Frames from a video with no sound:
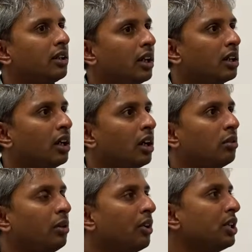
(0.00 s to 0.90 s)
take
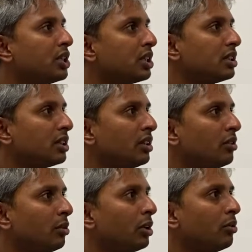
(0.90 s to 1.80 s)
5 niches,
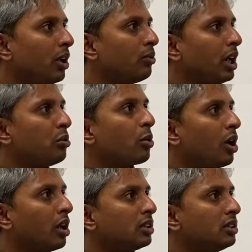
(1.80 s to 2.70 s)
and the 5
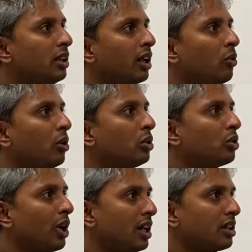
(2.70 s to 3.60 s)
products that I want to
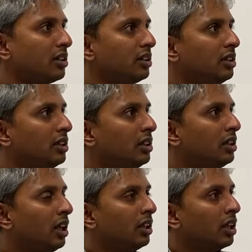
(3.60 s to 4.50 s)
track,
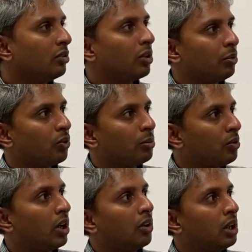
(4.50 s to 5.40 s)
and then from the
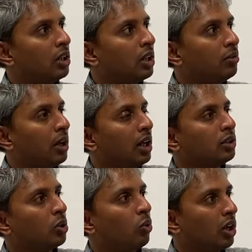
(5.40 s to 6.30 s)
5 I finalize
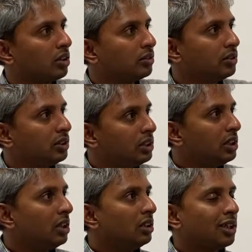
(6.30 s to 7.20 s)
on 1.
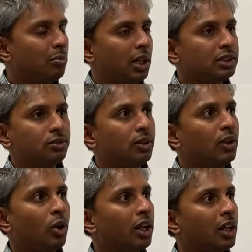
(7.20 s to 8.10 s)
Some months we will
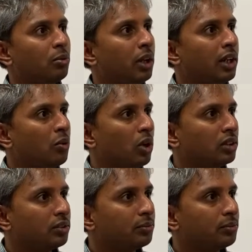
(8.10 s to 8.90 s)
not end up finding one.